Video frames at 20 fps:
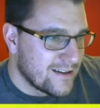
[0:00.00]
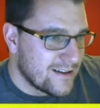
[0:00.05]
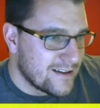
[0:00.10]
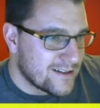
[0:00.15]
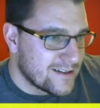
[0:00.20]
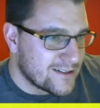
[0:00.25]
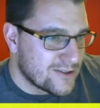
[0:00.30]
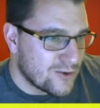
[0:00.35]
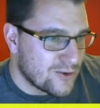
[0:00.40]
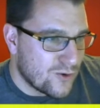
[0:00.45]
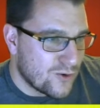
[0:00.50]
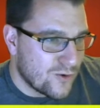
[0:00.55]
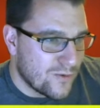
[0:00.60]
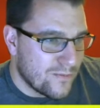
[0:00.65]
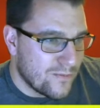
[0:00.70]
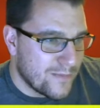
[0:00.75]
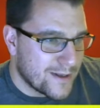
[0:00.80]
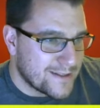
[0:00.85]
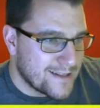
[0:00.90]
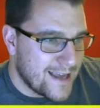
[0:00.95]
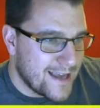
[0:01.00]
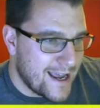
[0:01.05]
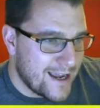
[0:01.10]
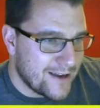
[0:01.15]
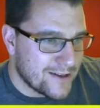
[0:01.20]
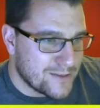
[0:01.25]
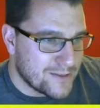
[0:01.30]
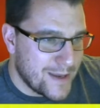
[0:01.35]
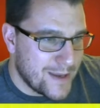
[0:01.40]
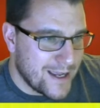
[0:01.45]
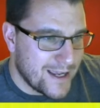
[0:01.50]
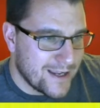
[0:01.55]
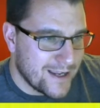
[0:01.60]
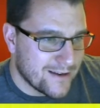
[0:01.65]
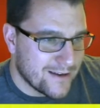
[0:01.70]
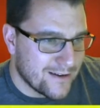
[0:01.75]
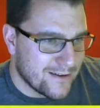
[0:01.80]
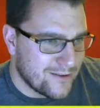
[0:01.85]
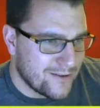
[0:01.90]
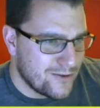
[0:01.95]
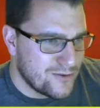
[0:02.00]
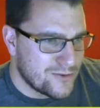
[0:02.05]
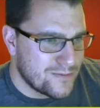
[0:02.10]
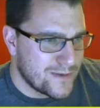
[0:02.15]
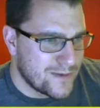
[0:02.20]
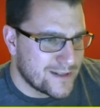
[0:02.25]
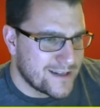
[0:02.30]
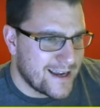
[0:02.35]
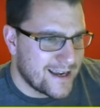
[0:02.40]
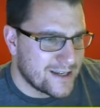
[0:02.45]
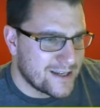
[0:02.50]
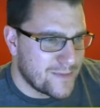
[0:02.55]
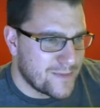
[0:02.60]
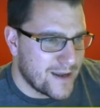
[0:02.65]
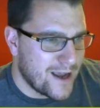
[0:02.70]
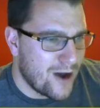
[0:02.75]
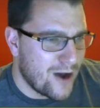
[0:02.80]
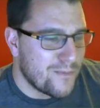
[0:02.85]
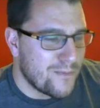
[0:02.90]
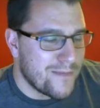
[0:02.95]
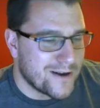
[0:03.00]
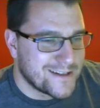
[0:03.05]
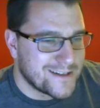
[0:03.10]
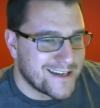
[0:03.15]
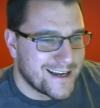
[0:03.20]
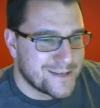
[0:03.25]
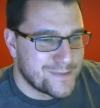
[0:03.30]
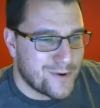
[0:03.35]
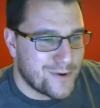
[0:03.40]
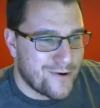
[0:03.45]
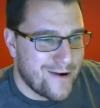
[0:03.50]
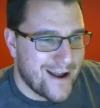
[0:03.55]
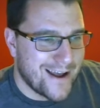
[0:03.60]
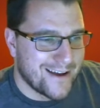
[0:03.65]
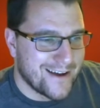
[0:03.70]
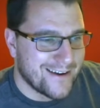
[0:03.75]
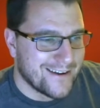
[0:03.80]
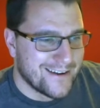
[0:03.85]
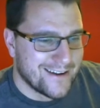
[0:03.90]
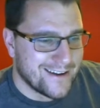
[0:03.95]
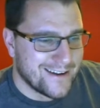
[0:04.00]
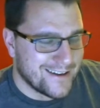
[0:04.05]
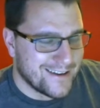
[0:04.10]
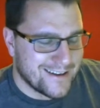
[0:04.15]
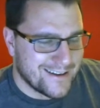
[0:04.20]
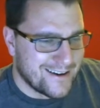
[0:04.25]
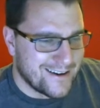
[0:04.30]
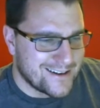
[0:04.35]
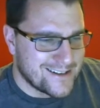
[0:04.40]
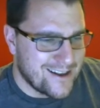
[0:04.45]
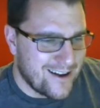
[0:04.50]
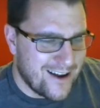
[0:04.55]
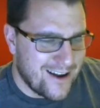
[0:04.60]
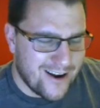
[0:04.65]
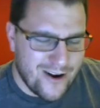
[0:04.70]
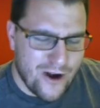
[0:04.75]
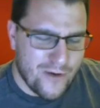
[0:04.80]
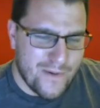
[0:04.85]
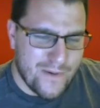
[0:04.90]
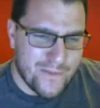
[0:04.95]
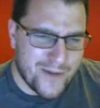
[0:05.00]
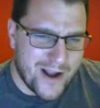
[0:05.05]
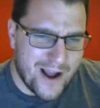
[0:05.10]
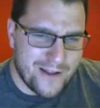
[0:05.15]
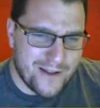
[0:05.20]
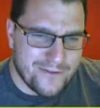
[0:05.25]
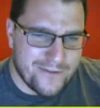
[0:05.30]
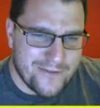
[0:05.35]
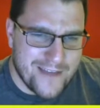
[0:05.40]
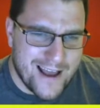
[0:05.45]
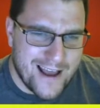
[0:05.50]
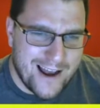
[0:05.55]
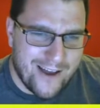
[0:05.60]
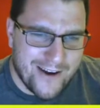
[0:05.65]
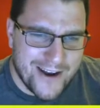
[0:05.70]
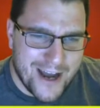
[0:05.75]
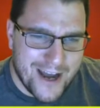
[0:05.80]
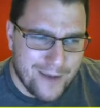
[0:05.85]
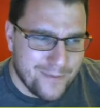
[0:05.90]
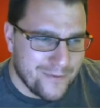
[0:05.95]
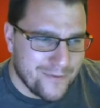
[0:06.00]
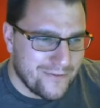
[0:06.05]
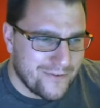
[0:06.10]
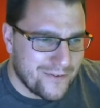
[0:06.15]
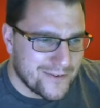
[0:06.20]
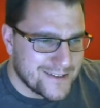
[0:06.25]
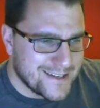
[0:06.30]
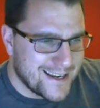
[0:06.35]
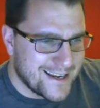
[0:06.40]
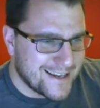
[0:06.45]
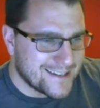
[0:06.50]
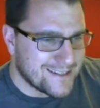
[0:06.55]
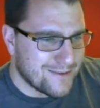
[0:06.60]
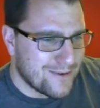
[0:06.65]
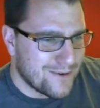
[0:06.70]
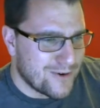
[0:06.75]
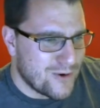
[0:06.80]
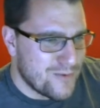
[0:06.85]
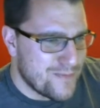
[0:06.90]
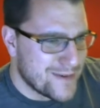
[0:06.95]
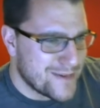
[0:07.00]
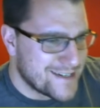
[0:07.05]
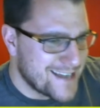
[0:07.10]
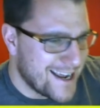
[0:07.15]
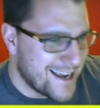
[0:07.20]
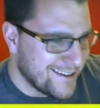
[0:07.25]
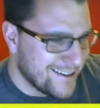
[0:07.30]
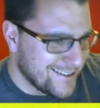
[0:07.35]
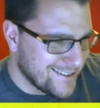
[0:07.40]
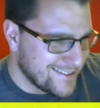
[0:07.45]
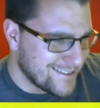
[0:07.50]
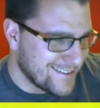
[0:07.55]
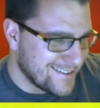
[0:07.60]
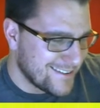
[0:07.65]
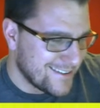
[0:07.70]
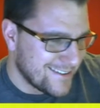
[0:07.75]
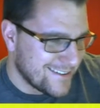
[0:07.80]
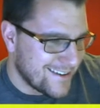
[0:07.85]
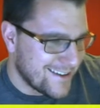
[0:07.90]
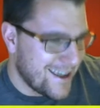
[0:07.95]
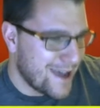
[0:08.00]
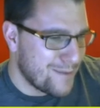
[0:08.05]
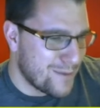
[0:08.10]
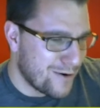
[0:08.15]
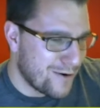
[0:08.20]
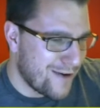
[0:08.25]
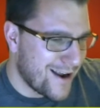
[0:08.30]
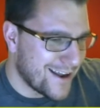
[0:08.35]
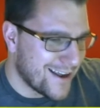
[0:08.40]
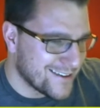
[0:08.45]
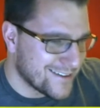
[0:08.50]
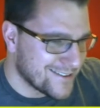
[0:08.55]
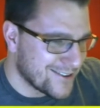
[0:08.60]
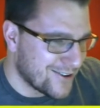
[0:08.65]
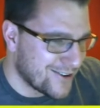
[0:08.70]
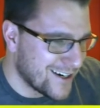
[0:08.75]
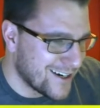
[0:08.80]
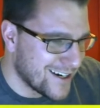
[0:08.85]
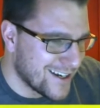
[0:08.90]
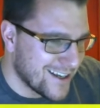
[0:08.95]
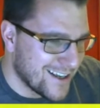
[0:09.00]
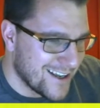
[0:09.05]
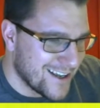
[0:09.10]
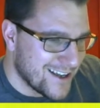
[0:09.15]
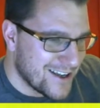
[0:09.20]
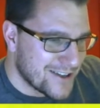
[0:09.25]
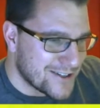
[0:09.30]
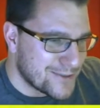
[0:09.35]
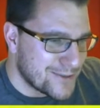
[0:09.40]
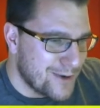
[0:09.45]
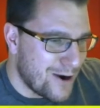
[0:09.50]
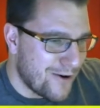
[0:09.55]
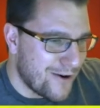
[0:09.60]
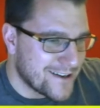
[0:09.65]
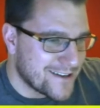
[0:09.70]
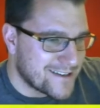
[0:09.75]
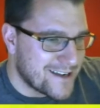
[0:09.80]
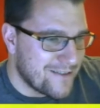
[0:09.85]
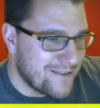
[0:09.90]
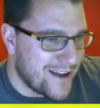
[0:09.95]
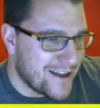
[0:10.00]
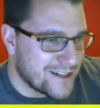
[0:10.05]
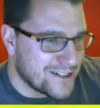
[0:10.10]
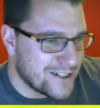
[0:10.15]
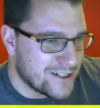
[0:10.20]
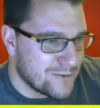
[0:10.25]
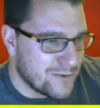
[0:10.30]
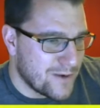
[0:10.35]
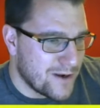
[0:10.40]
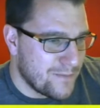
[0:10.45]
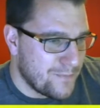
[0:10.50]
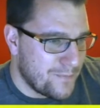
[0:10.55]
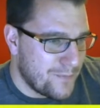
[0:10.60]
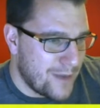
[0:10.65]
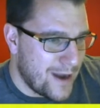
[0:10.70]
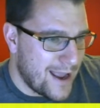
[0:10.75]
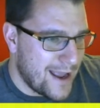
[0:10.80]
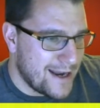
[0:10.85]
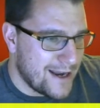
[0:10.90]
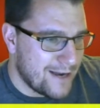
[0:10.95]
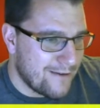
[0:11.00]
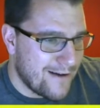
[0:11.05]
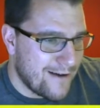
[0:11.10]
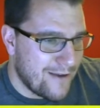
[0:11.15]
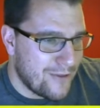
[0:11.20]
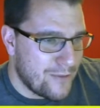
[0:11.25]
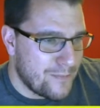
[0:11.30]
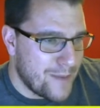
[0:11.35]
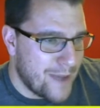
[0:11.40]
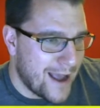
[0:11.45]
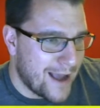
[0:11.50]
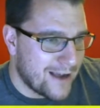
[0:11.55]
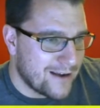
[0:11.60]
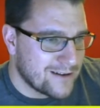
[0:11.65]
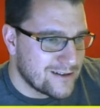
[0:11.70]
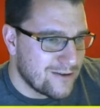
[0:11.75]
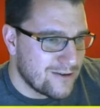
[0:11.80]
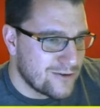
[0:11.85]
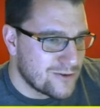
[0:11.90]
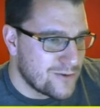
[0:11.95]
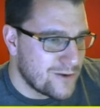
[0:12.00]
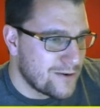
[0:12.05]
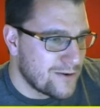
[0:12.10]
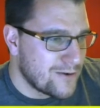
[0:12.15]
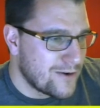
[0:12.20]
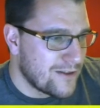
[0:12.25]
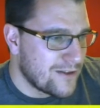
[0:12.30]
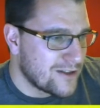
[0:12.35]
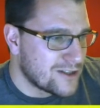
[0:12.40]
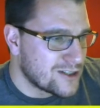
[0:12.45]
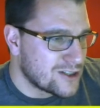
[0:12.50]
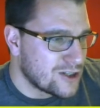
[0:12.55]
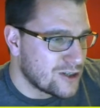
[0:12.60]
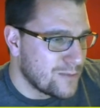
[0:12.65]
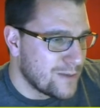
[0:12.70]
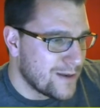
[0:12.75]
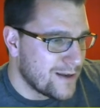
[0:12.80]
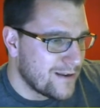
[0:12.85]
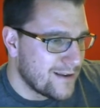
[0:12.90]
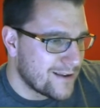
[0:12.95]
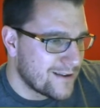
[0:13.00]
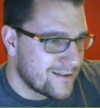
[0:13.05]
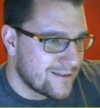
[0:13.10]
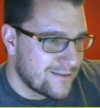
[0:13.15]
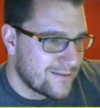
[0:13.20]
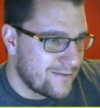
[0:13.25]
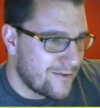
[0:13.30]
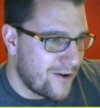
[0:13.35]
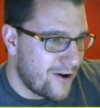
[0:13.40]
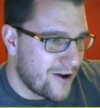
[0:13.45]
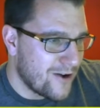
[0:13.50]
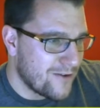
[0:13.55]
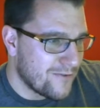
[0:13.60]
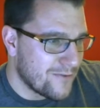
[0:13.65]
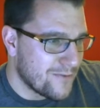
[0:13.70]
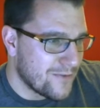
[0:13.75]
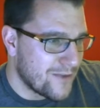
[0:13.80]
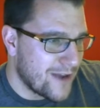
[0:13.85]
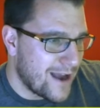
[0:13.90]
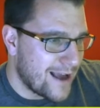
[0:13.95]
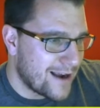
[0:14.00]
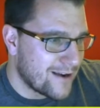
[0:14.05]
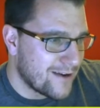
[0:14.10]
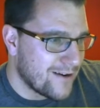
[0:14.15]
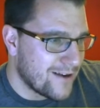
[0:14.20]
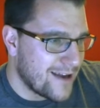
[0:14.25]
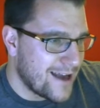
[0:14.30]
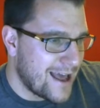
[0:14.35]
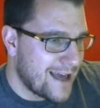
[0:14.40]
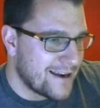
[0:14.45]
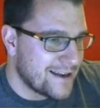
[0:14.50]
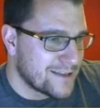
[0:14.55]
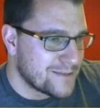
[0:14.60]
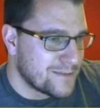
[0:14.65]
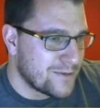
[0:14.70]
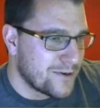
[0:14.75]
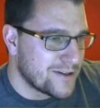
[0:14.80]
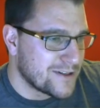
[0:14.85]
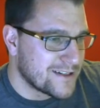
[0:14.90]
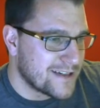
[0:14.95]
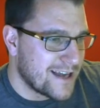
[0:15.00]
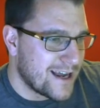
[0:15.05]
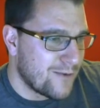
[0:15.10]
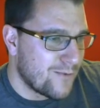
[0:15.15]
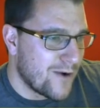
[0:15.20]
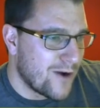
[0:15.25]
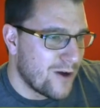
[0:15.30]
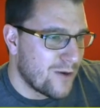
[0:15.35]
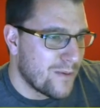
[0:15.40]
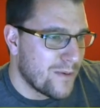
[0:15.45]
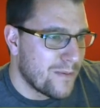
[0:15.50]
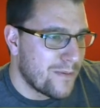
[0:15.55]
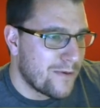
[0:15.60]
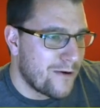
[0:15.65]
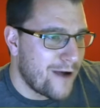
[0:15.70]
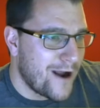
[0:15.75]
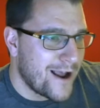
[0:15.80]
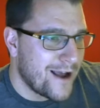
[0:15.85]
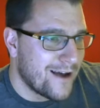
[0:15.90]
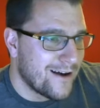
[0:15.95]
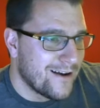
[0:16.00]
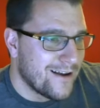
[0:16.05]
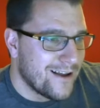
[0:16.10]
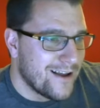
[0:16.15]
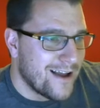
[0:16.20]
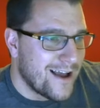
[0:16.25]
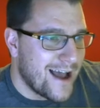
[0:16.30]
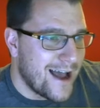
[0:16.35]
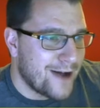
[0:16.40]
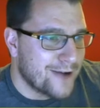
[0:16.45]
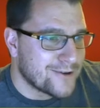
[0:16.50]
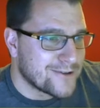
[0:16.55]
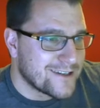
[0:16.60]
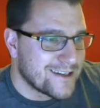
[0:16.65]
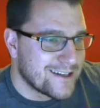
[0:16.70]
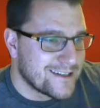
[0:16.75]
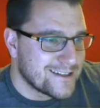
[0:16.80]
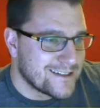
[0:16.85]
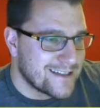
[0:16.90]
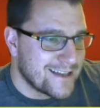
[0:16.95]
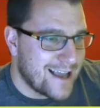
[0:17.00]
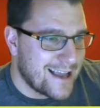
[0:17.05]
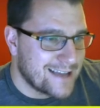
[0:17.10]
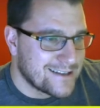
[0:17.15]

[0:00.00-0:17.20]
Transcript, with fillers: Saul. Mateus P. Who's Mateus P? Oh, Mateus Pereira. I was like, I can't remember going through their lineup and saying someone called Mateus. Yeah, Pereira, sorry. Suarez, Kovacic, we're playing it around the back. As long as we don't do anything stupid, that's fine from Delac. And Hernandez brings it down well, but Pereira out to Hazard.